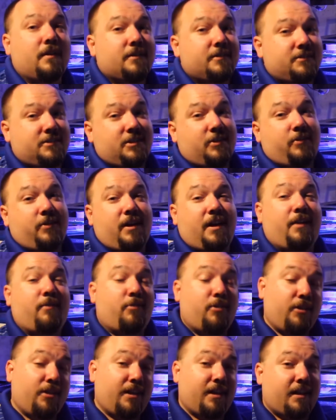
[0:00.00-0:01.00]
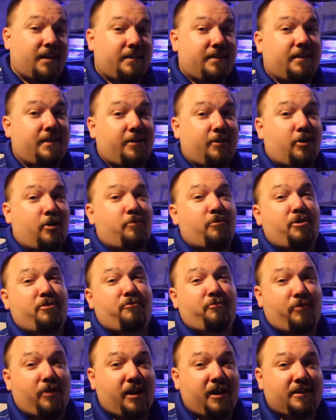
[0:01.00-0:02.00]
So I really got to thank all my
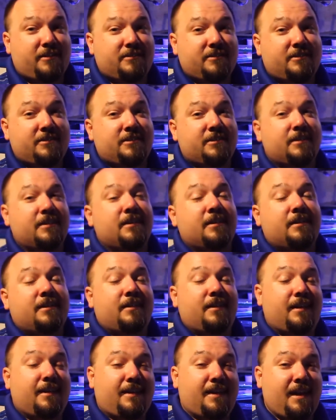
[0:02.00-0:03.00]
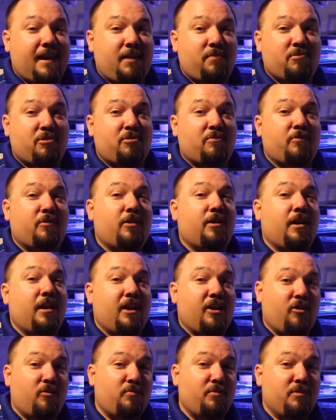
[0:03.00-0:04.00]
friends that came over and
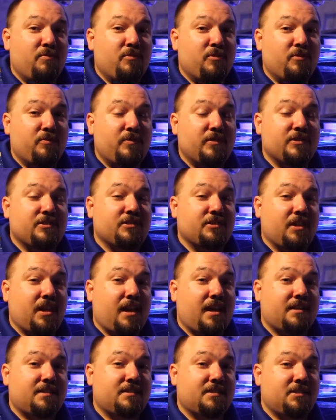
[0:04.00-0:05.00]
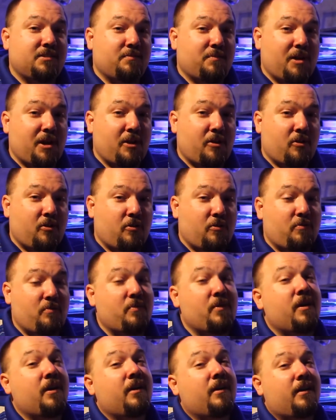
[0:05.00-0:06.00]
helped me move this glass into my home.
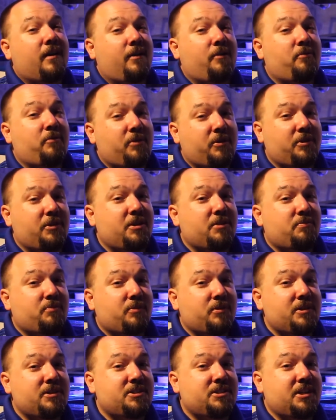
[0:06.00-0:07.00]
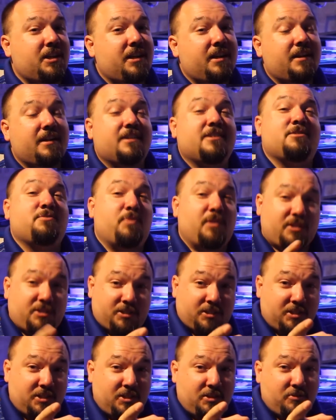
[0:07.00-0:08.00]
I really appreciate it,
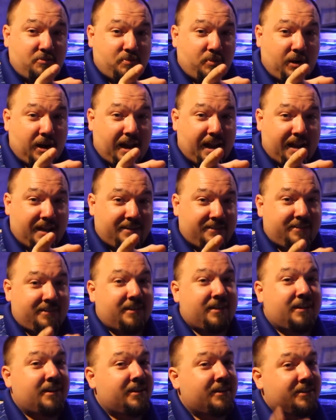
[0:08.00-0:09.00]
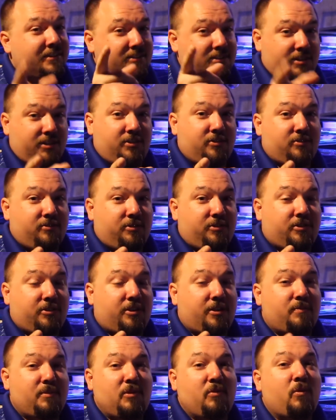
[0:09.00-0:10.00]
especially you, Brad, because I know you're
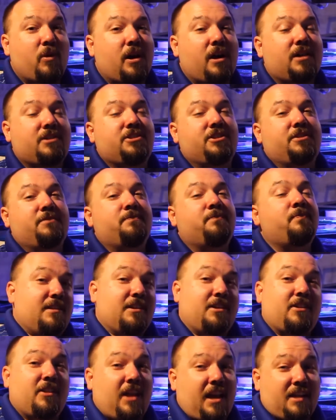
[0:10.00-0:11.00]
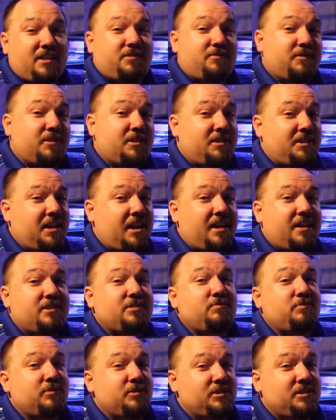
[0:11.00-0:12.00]
going to be watching. The glass for the
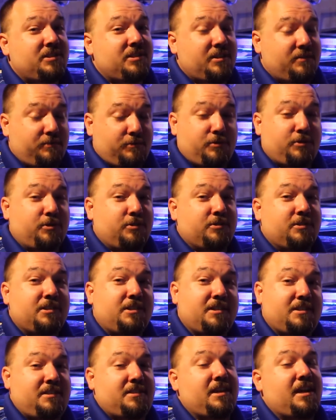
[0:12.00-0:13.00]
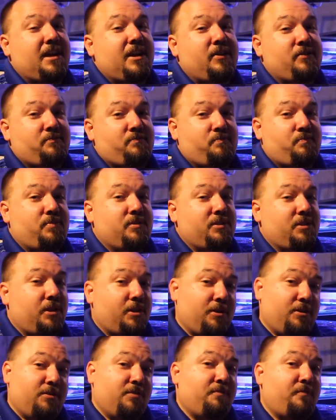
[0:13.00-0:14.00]
tanks was difficult to get down, but the
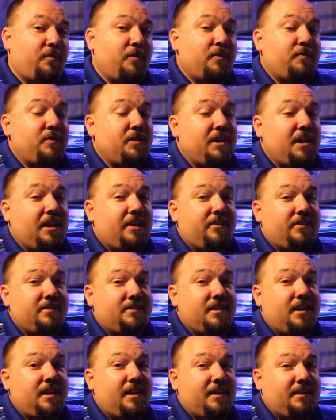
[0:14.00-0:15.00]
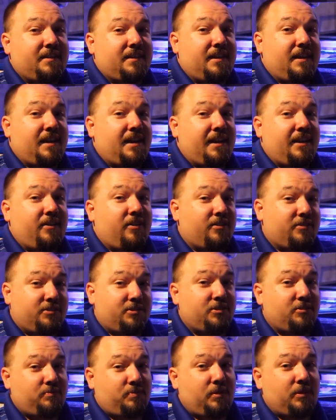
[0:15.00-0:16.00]
150-gallon tank that I had
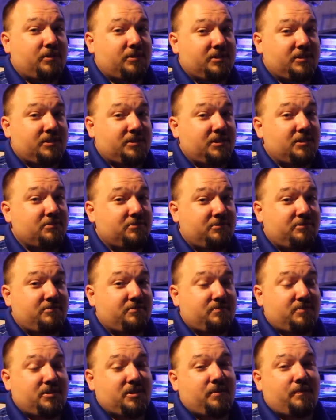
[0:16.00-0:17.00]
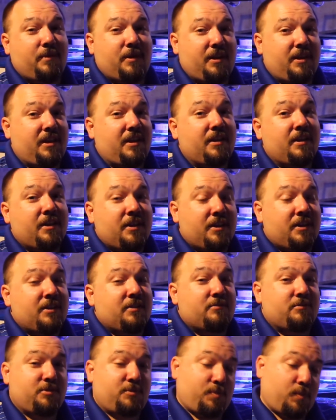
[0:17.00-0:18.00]
also purchased used from somebody
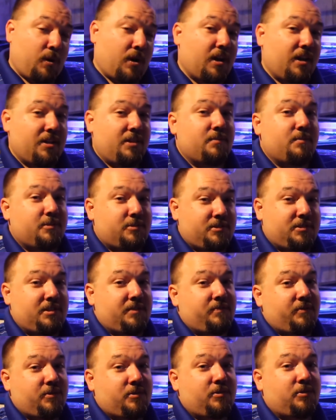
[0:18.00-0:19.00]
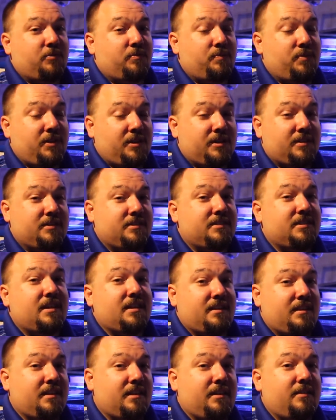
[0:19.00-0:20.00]
was probably the most difficult, because
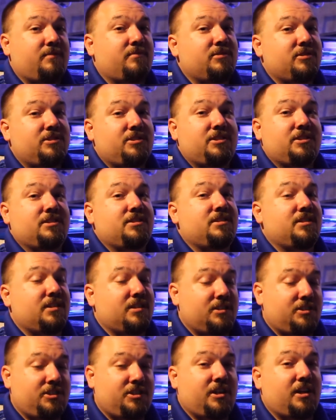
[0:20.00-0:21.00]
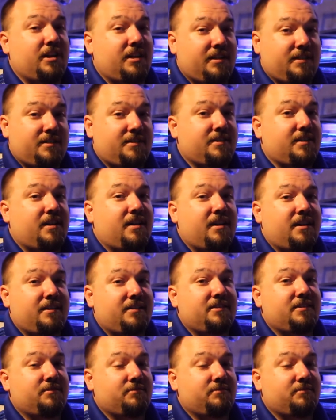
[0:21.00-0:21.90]
that thing was just a giant size.